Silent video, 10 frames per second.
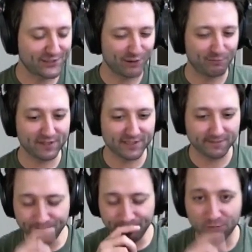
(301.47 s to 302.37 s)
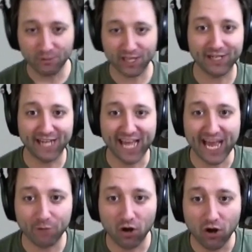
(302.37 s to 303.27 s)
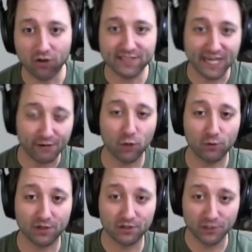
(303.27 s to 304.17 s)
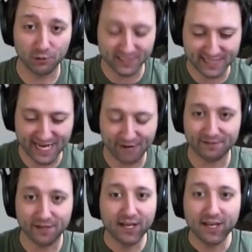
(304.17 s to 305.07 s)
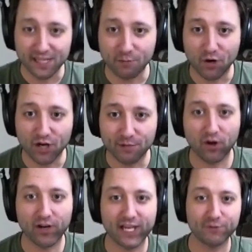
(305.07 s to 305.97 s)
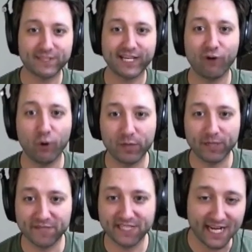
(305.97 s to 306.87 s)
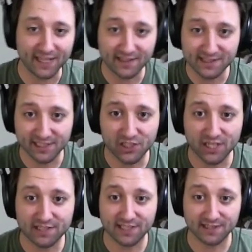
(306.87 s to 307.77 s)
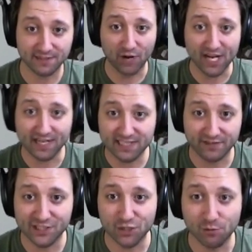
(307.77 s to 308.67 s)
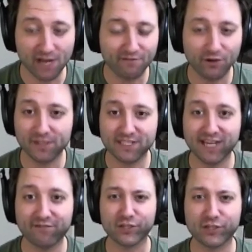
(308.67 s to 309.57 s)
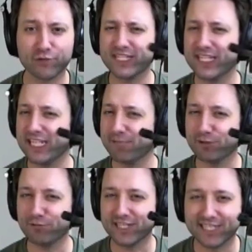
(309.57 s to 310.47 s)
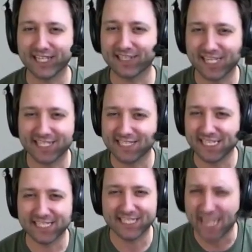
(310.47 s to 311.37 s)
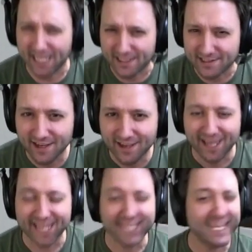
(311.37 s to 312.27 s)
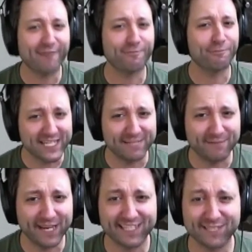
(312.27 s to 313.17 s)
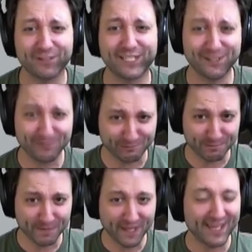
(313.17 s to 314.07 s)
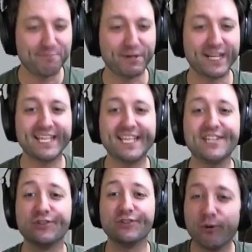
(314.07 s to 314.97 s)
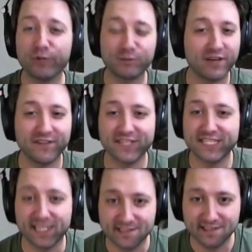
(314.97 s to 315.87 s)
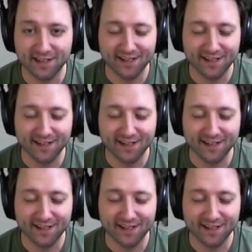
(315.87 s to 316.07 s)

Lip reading: I showed him once, like when an app halts, how to go and close it down in the bottom bar. He knows how to open up the settings and adjust the brightness if it's too bright for him and stuff. And so you see him do these things like he's in the settings, and he can't read, man. He's only 2, but he just knows where all this is.